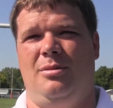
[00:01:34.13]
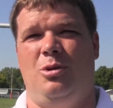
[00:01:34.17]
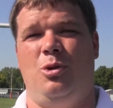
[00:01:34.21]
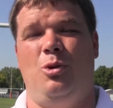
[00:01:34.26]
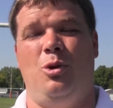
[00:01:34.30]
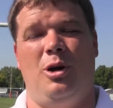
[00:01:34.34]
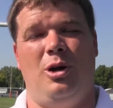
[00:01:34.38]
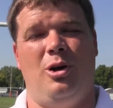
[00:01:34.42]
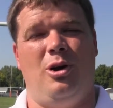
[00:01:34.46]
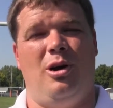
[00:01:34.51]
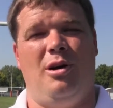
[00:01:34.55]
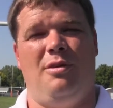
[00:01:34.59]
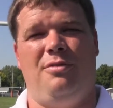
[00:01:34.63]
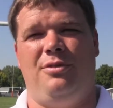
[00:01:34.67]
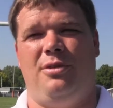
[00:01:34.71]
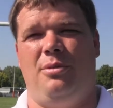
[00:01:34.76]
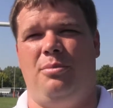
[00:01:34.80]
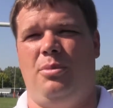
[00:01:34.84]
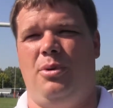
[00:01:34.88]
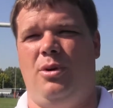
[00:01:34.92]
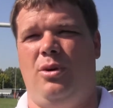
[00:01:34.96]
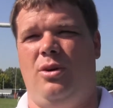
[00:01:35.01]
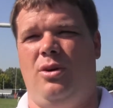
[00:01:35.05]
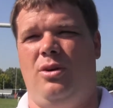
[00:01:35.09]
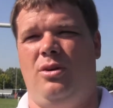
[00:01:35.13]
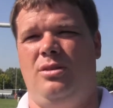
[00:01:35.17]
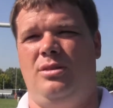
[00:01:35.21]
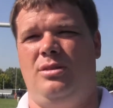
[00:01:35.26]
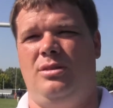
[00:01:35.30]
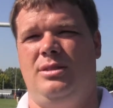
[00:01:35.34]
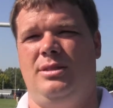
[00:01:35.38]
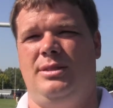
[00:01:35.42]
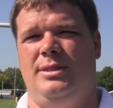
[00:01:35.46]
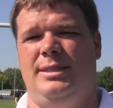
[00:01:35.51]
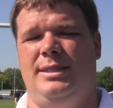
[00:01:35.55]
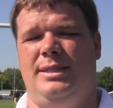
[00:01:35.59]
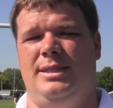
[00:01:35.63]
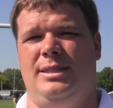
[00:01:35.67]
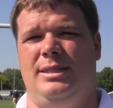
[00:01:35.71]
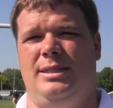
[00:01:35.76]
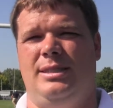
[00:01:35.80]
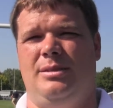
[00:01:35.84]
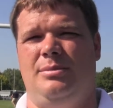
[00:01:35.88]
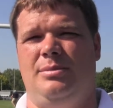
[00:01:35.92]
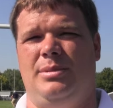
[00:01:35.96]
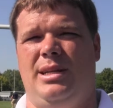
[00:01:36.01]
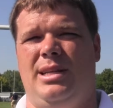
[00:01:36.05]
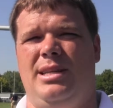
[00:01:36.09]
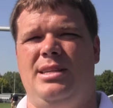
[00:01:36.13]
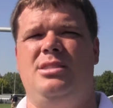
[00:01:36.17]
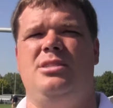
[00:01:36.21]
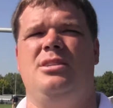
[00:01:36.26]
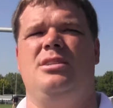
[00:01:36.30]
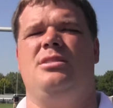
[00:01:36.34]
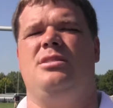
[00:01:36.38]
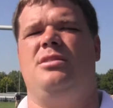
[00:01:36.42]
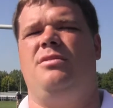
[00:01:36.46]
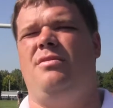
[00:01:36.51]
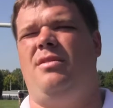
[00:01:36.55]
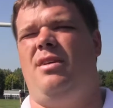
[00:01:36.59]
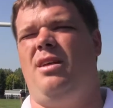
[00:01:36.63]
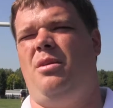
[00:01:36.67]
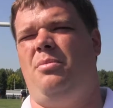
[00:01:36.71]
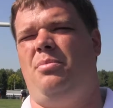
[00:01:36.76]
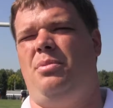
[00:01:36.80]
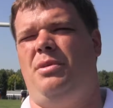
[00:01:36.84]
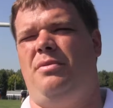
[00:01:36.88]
quick off the ball, and he just developed,